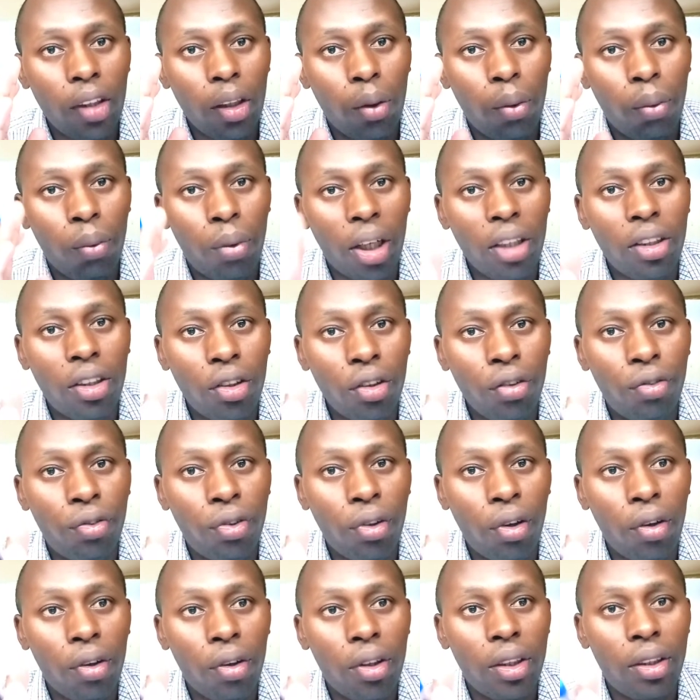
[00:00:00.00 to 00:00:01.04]
once you
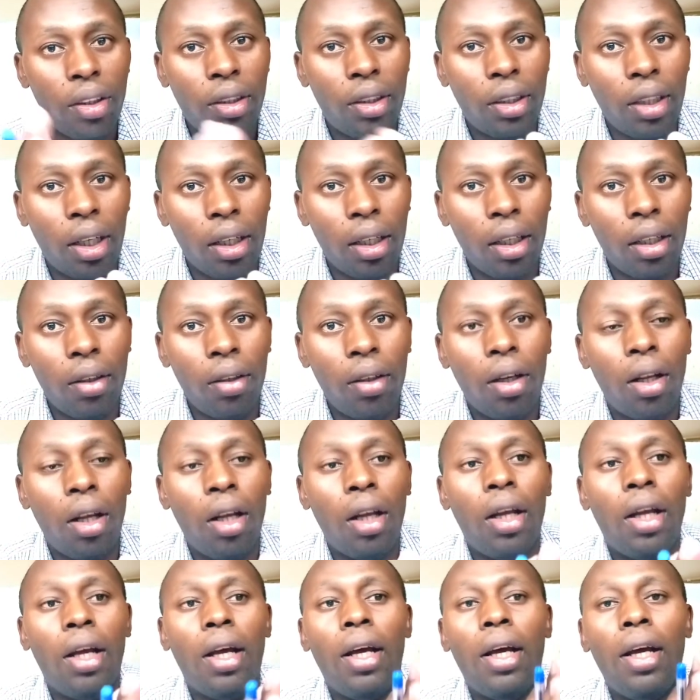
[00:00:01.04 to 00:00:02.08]
follow this channel,
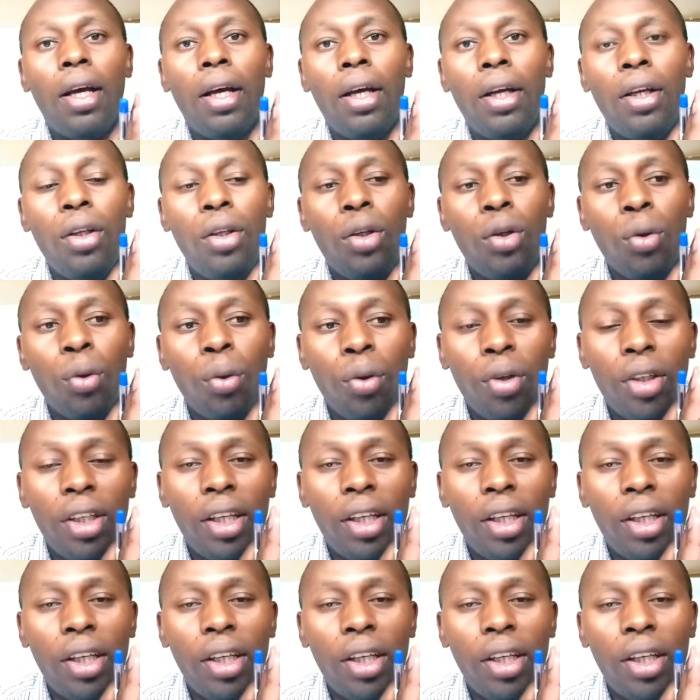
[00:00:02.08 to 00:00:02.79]
you